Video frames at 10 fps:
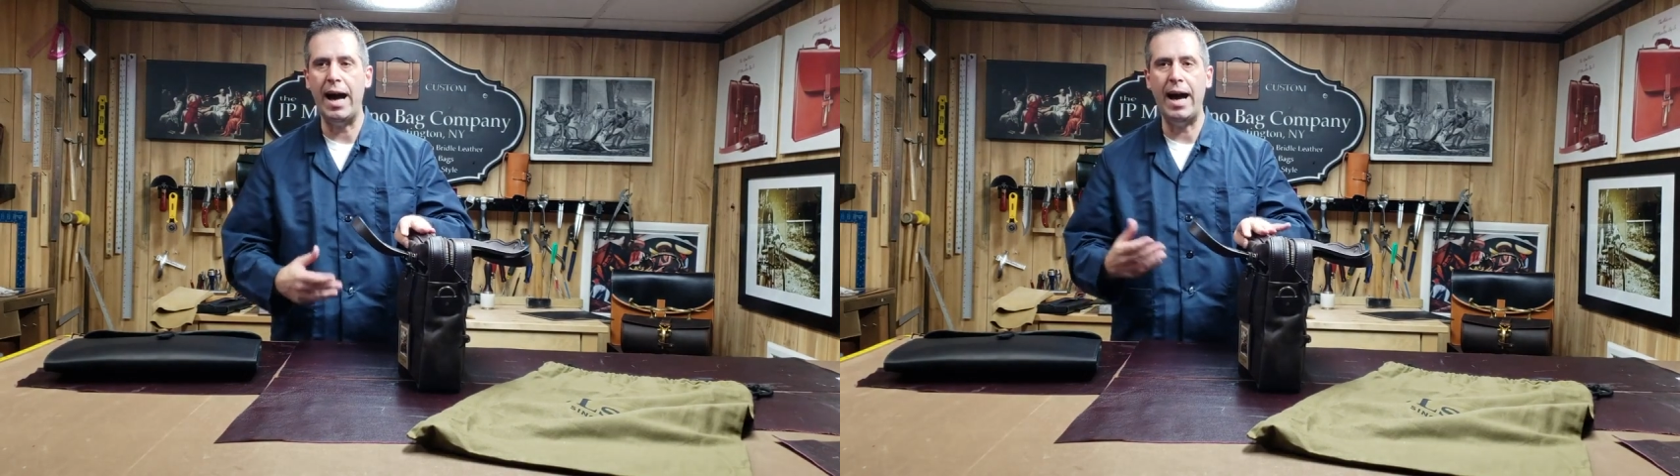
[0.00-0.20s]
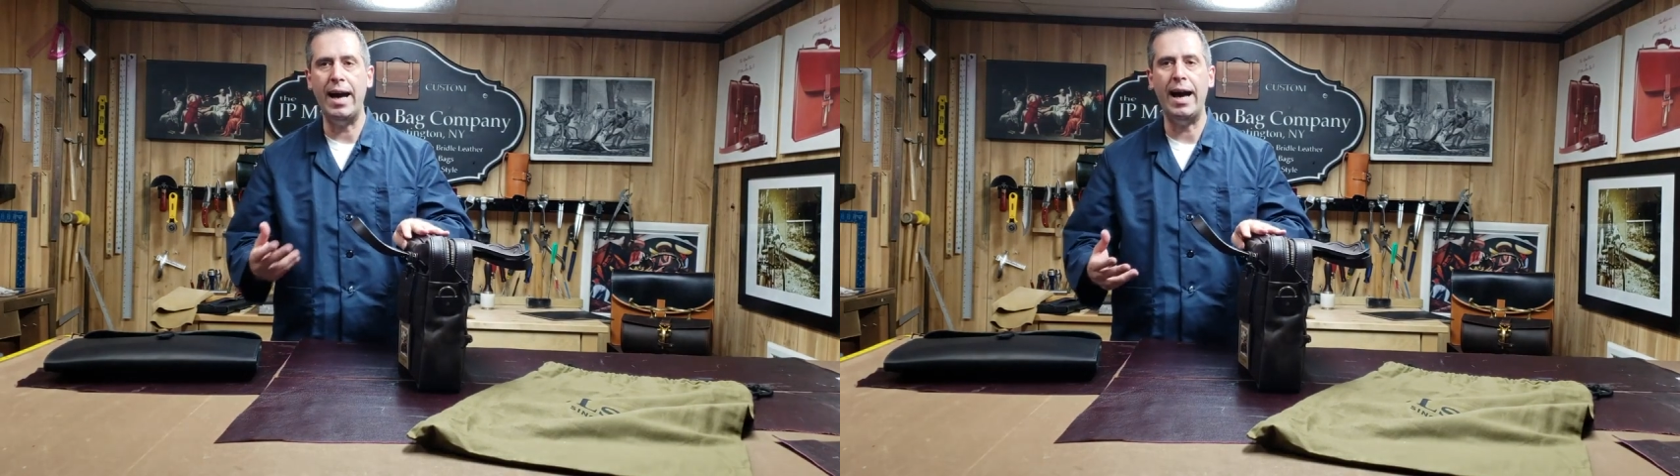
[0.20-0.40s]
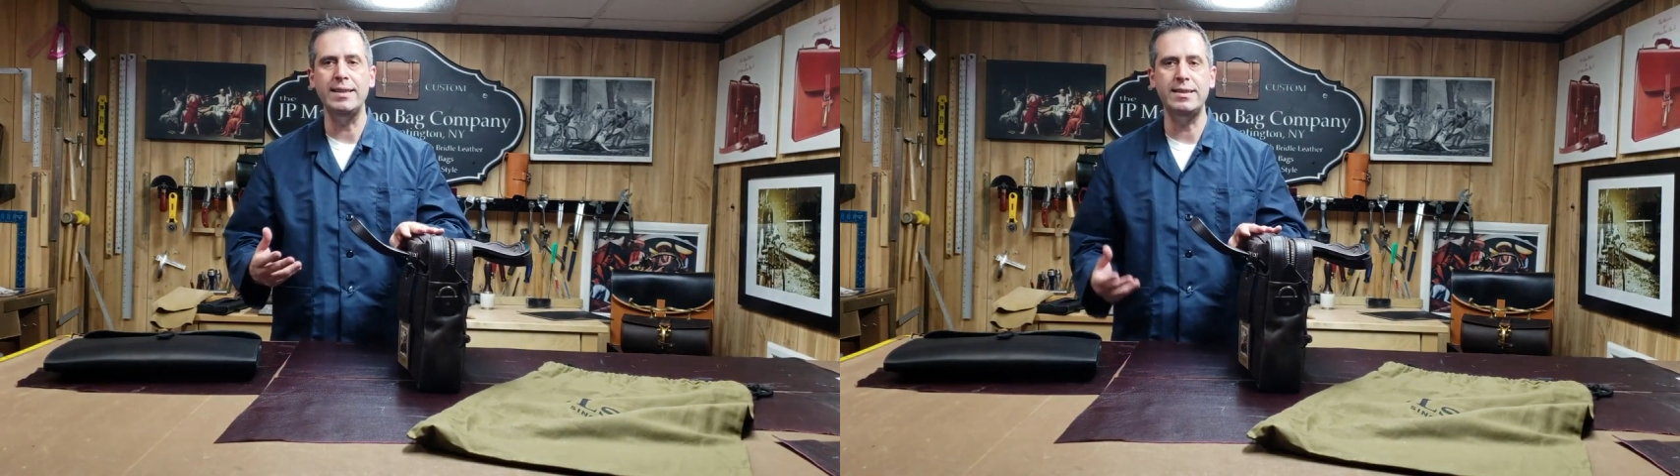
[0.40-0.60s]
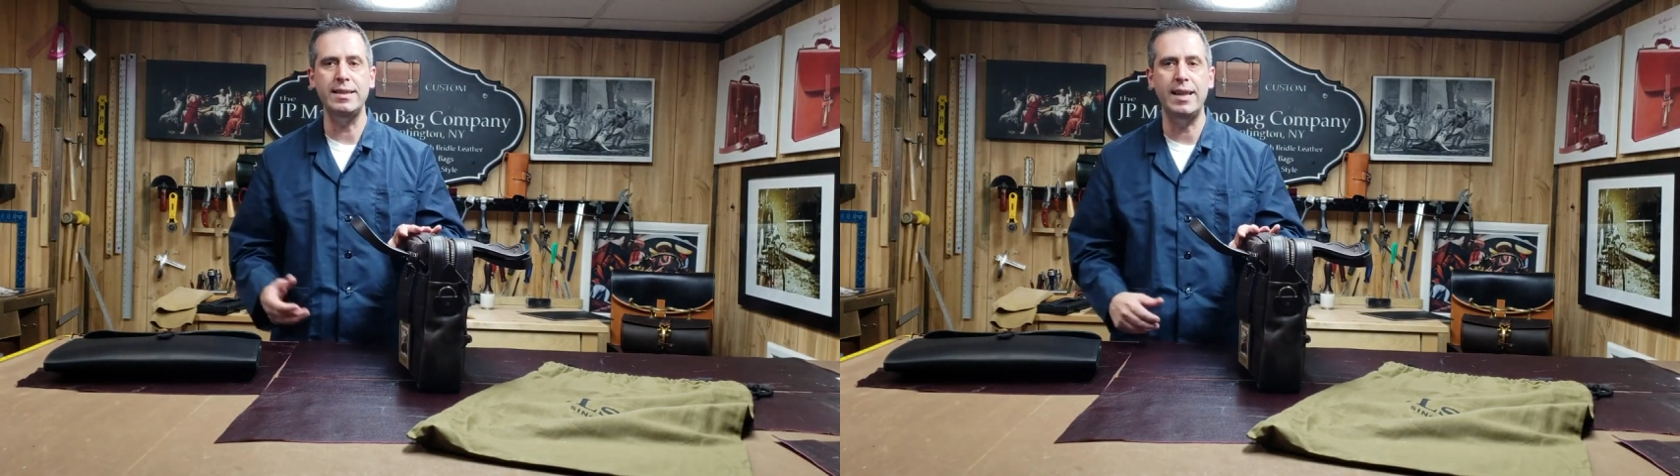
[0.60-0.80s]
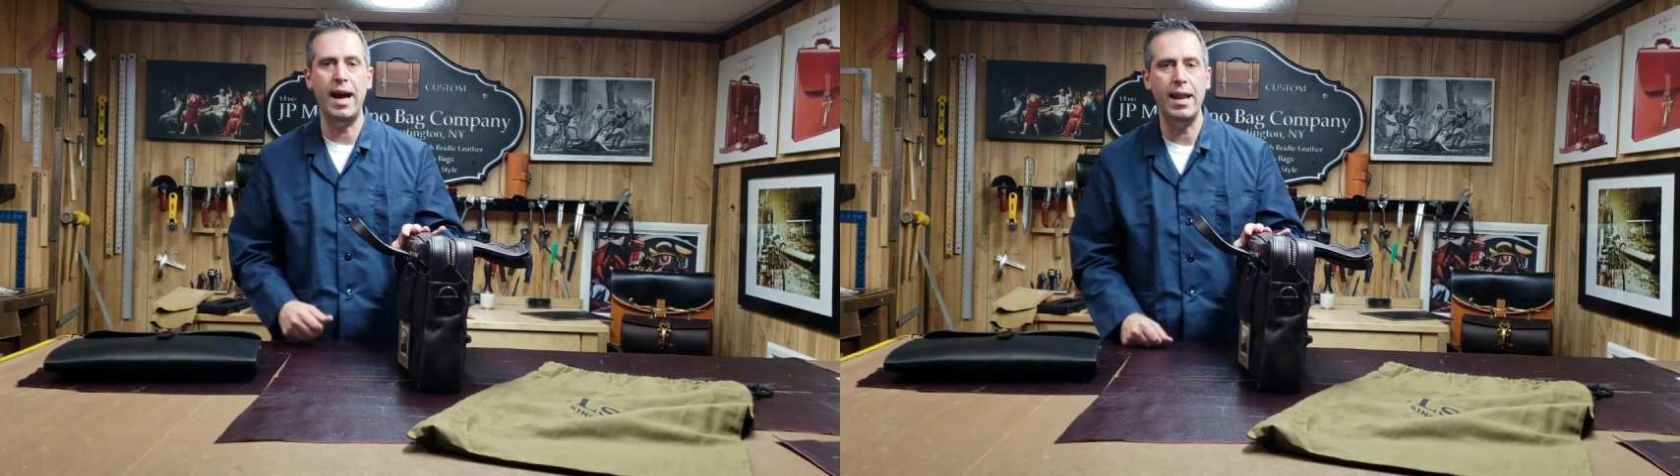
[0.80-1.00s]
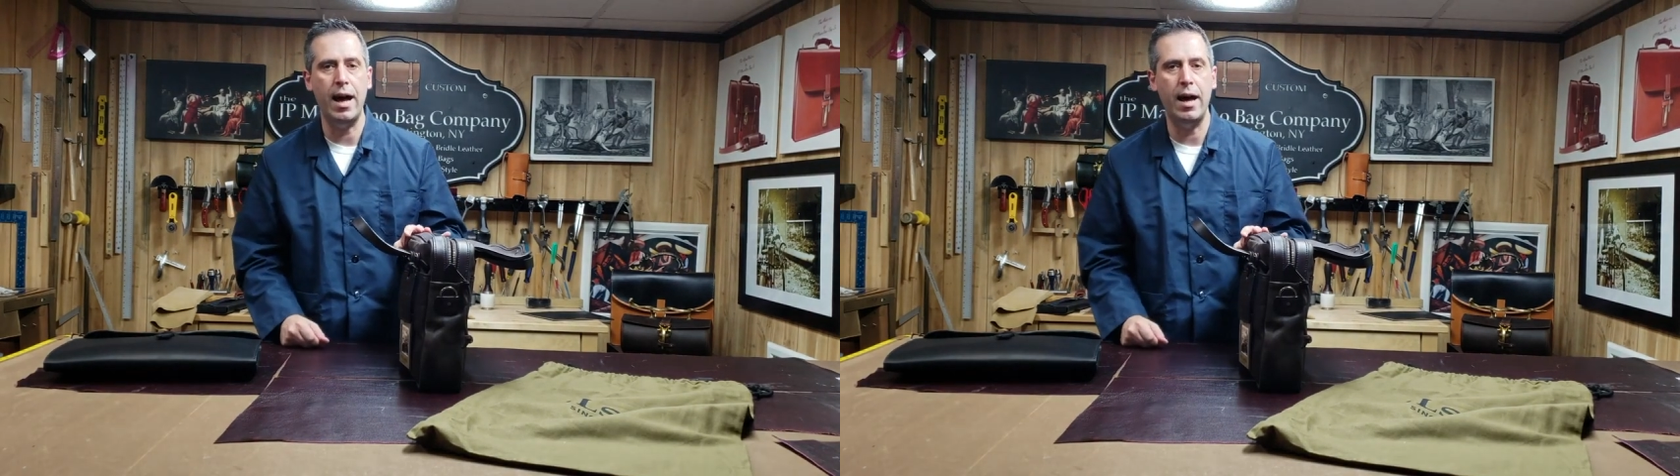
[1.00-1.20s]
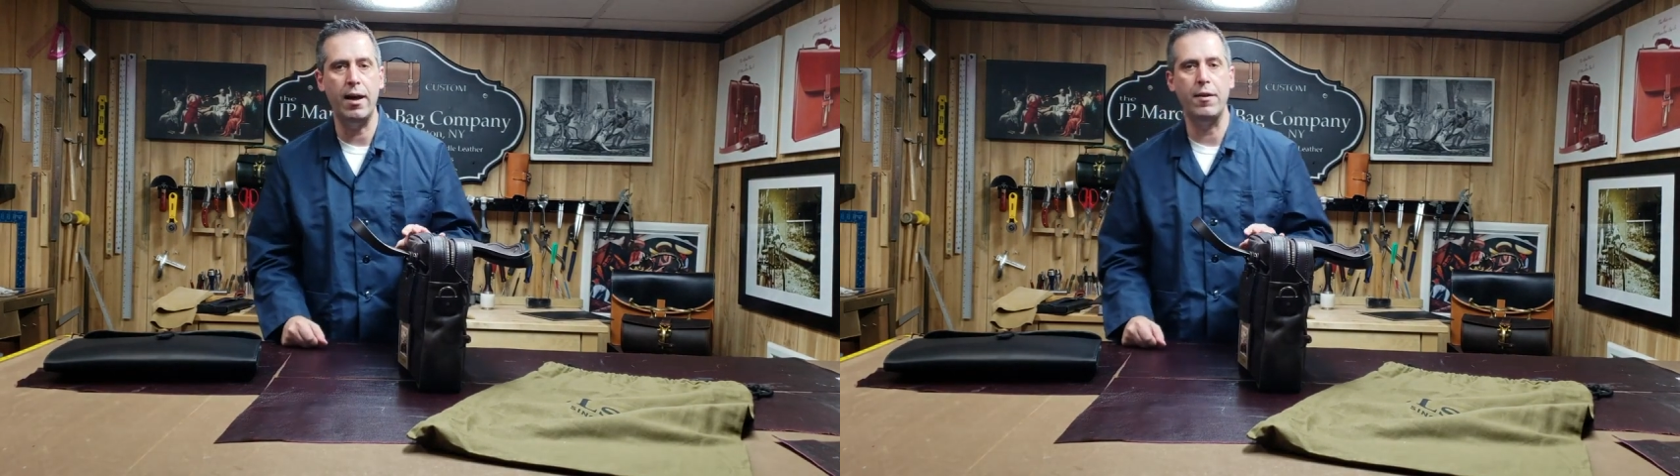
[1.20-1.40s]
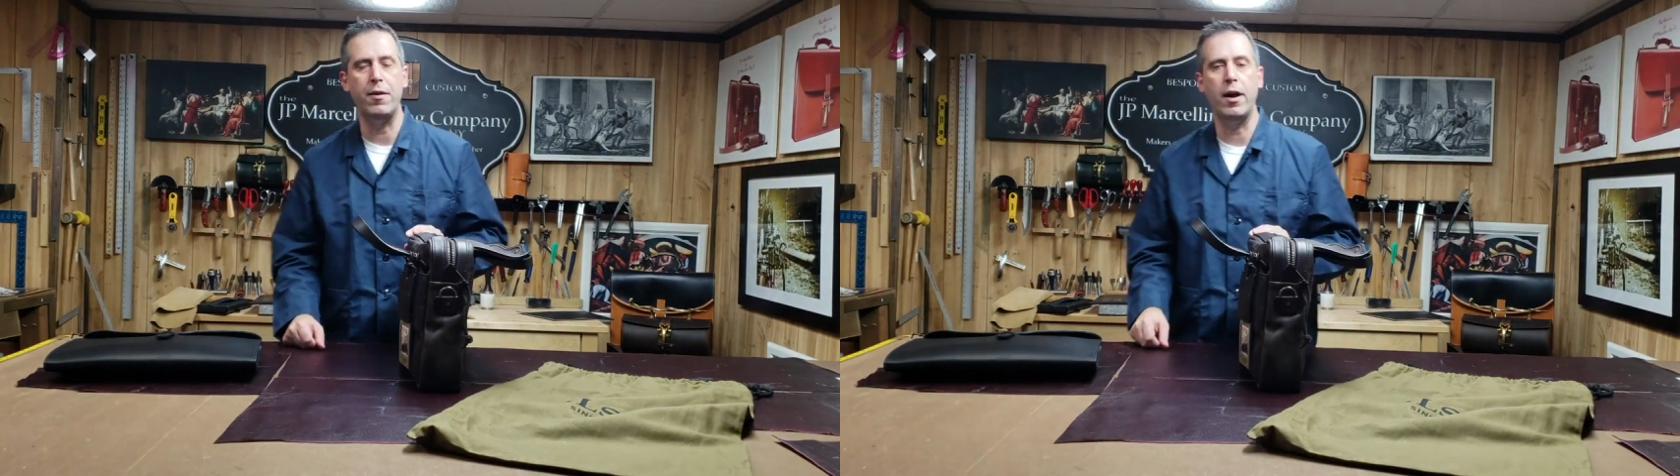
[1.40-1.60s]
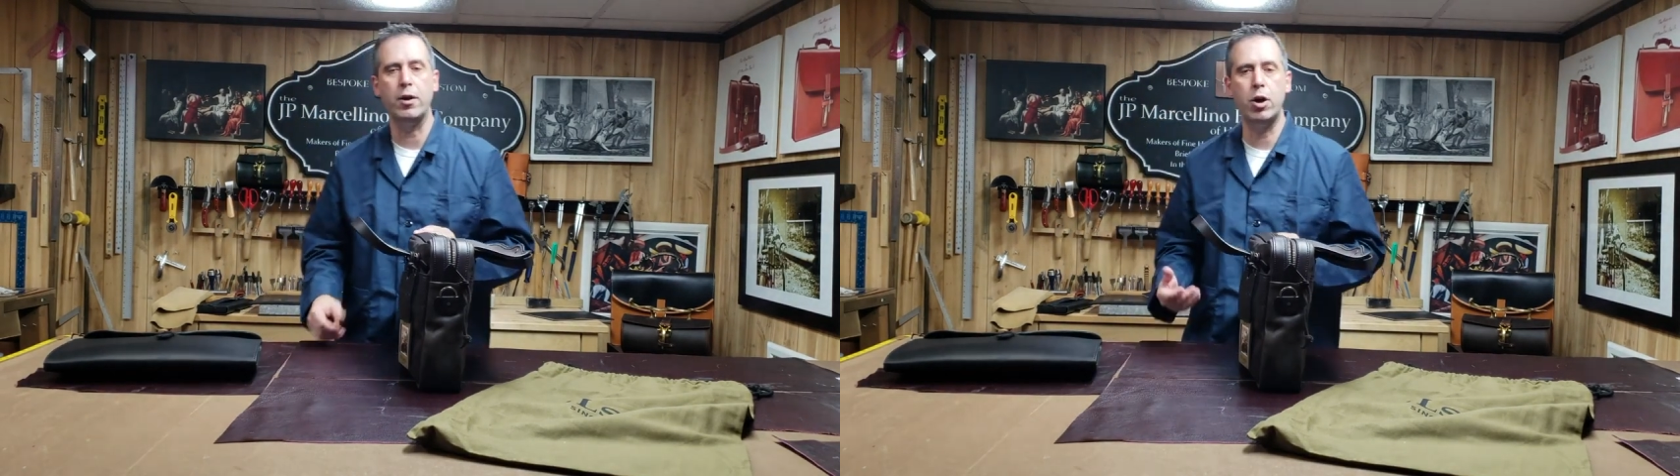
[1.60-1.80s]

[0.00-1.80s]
I see that the